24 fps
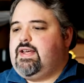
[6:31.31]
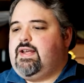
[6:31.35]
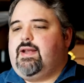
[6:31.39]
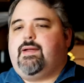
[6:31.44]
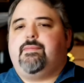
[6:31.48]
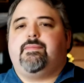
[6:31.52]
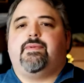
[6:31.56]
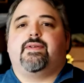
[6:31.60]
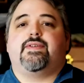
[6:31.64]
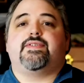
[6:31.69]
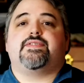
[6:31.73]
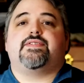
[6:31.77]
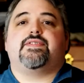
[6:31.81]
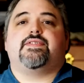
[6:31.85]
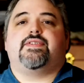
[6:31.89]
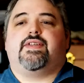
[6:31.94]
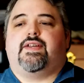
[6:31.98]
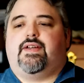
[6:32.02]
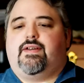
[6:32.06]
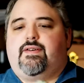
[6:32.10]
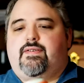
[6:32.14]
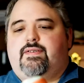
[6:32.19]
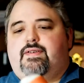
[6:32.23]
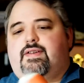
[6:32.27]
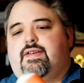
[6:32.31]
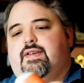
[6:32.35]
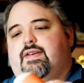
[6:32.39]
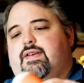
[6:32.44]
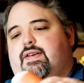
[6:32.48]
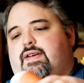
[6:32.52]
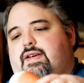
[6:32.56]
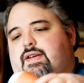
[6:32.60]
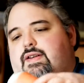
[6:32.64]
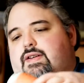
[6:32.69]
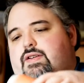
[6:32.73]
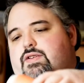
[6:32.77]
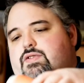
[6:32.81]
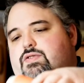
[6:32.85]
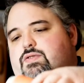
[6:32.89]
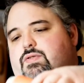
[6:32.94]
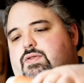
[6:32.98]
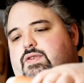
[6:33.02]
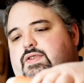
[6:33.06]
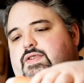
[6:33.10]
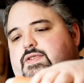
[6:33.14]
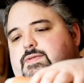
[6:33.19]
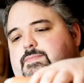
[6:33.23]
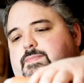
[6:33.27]
And I'm going to sit down and
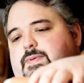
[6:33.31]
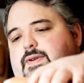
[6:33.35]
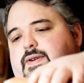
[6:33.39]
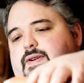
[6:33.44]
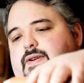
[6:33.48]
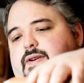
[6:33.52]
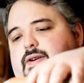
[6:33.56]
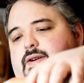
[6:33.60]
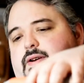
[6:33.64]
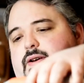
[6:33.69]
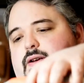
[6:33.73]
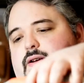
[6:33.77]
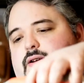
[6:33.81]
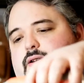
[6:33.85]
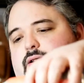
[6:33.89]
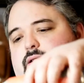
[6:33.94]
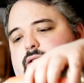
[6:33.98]
enjoy this beer